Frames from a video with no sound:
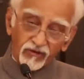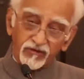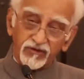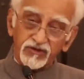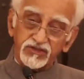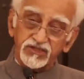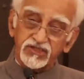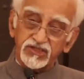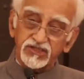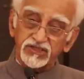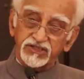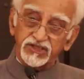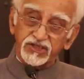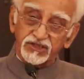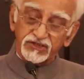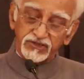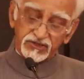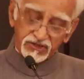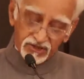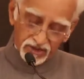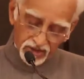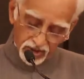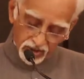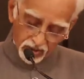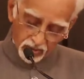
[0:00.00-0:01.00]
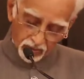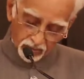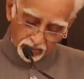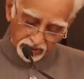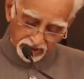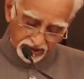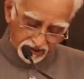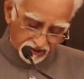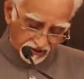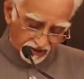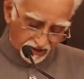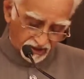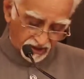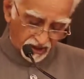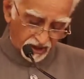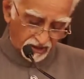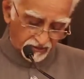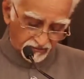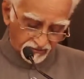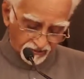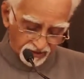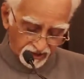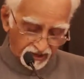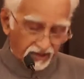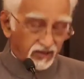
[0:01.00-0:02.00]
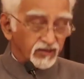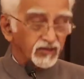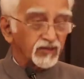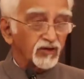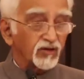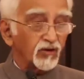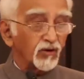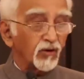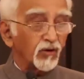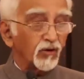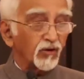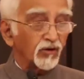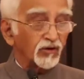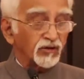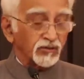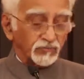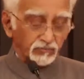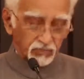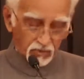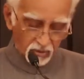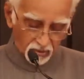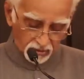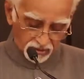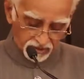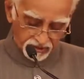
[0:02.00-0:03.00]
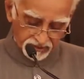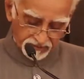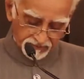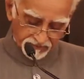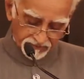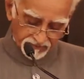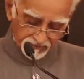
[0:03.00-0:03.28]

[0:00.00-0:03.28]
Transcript: researchers within the country or abroad.